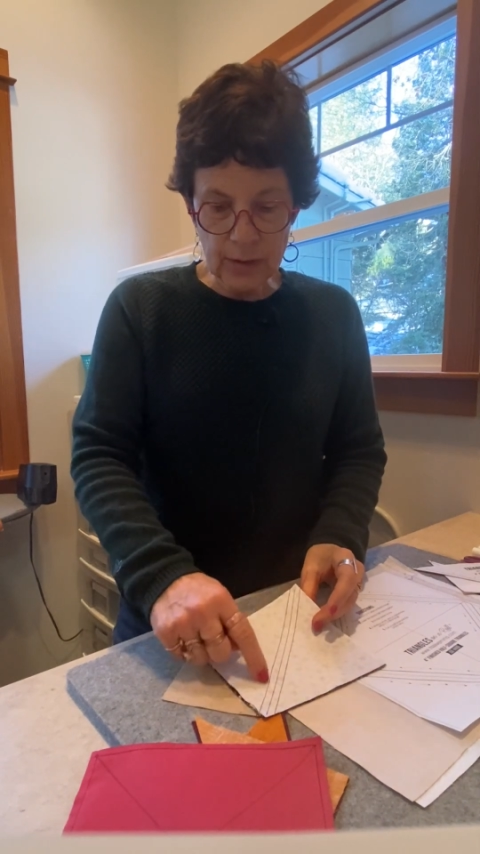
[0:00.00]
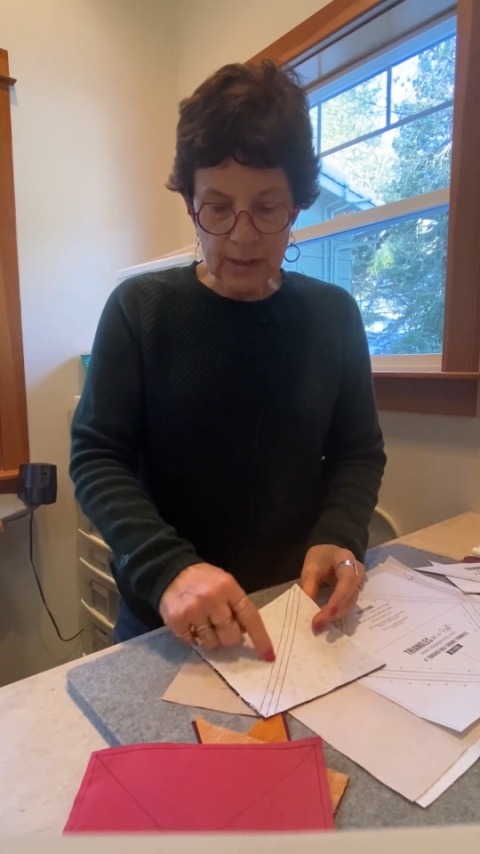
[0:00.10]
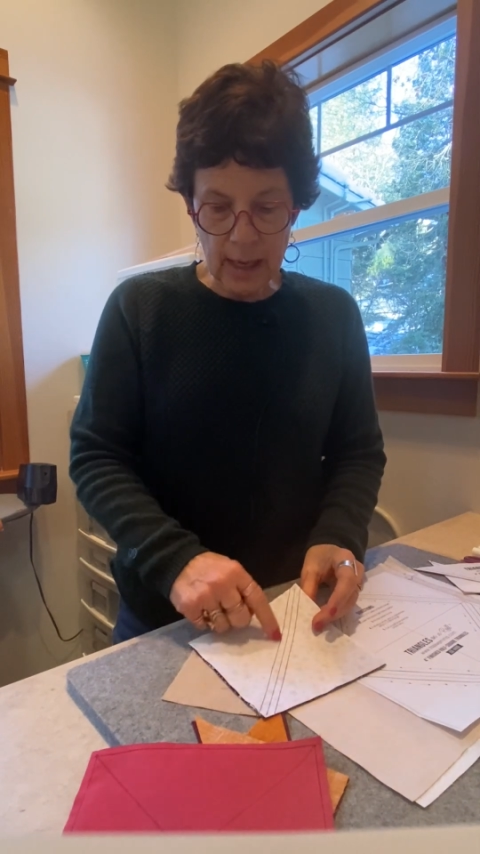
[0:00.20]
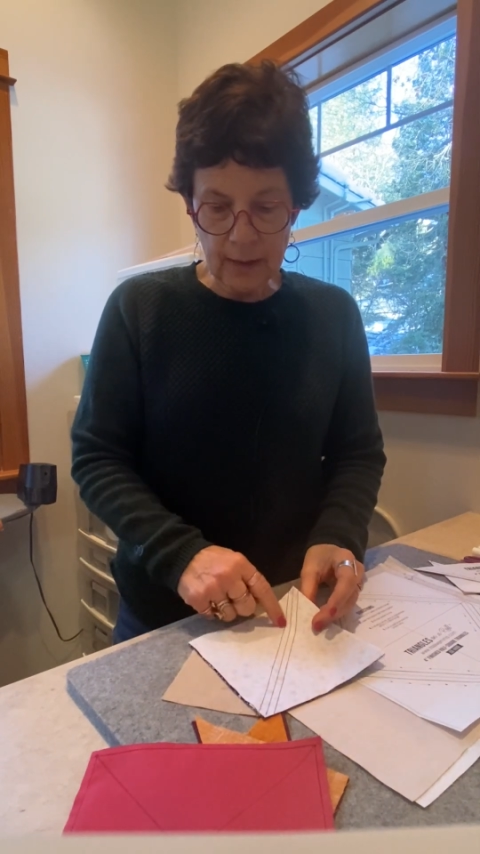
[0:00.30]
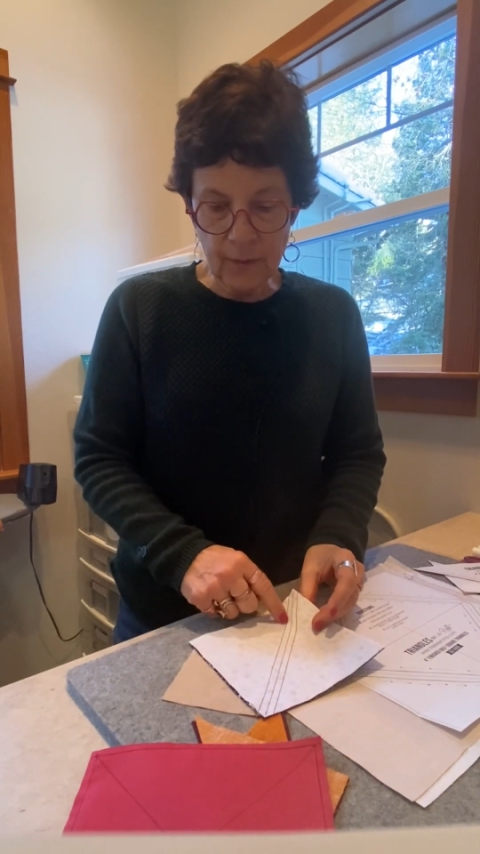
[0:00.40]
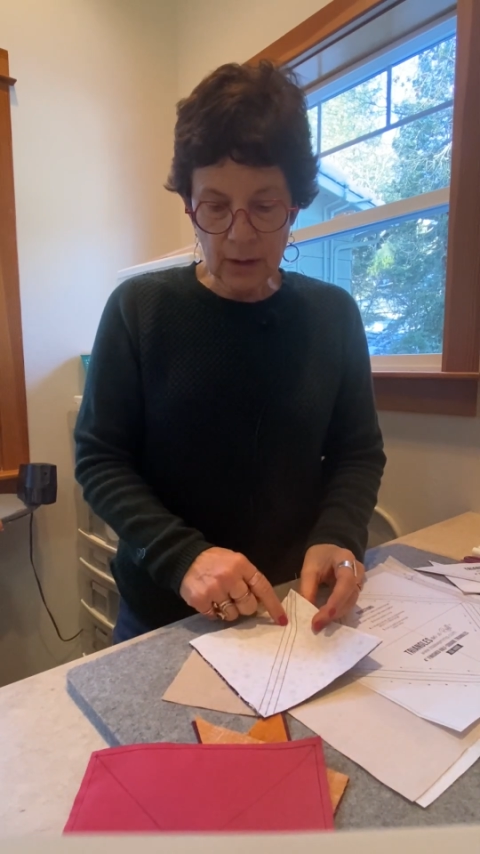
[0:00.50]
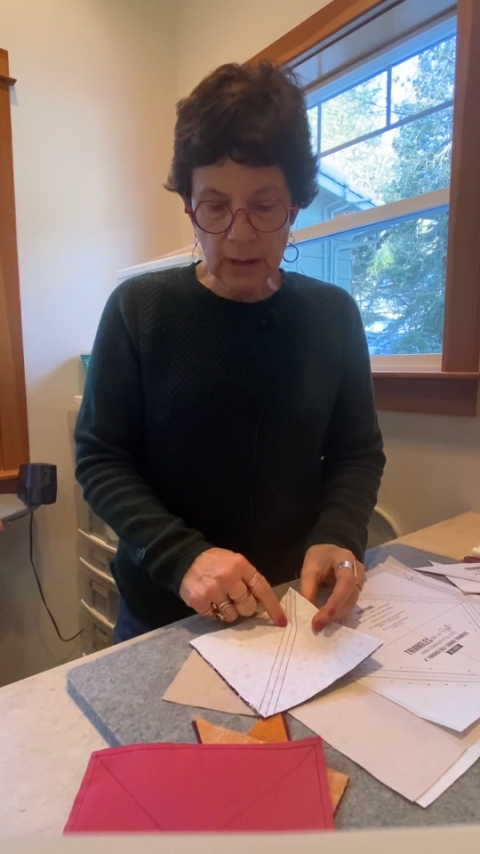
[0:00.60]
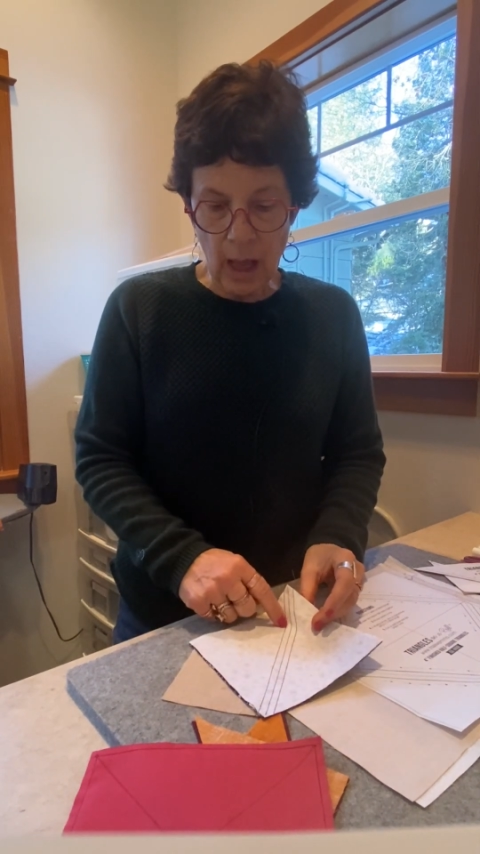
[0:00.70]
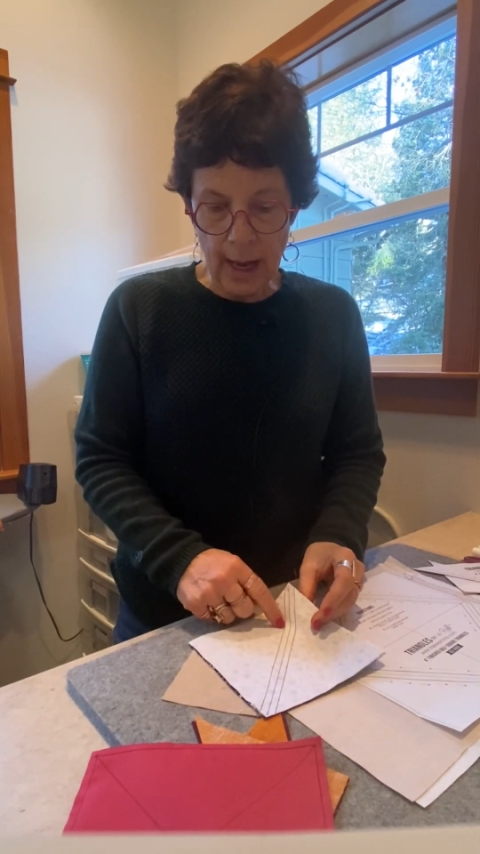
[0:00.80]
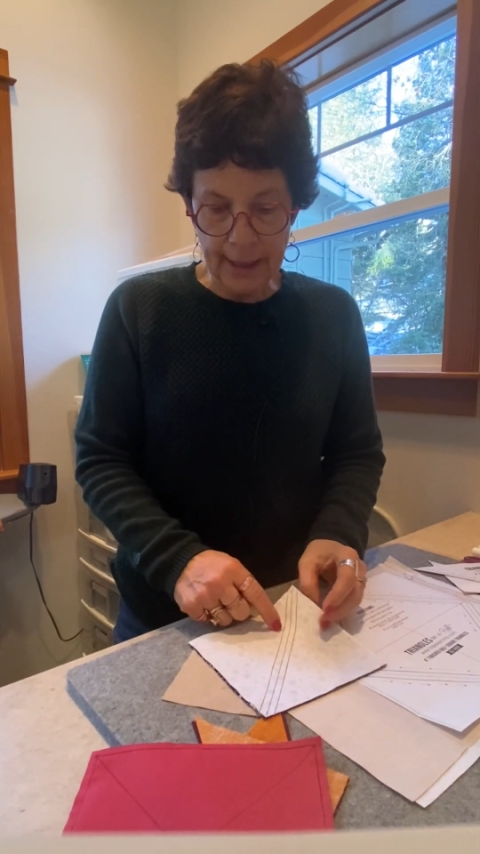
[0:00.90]
side of the
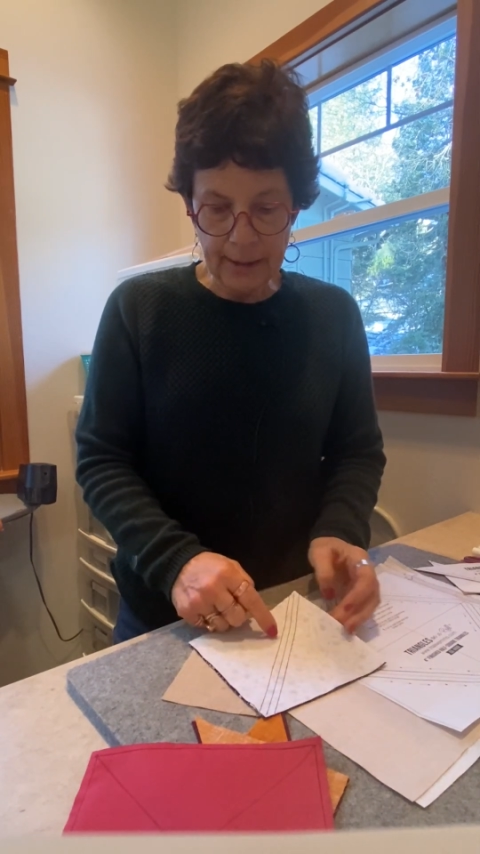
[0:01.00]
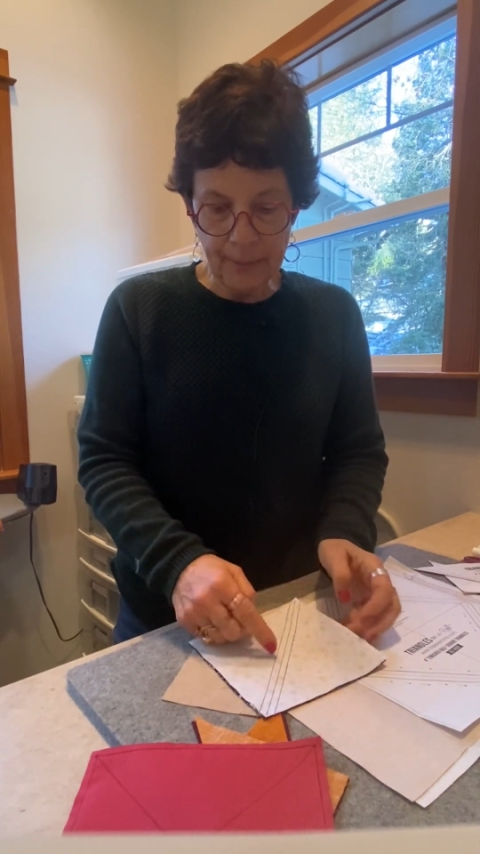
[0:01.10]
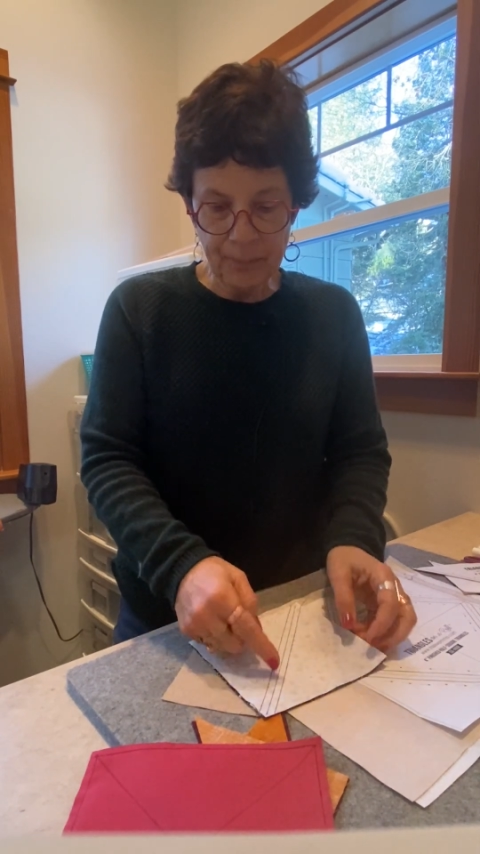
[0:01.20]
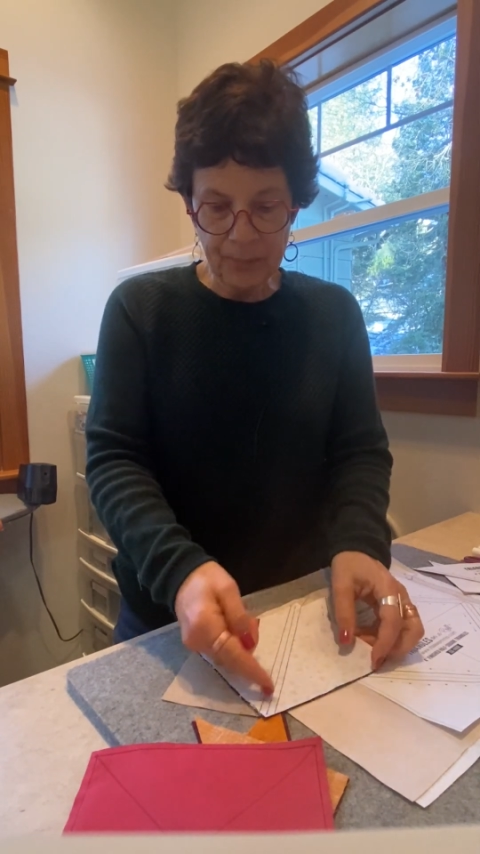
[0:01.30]
line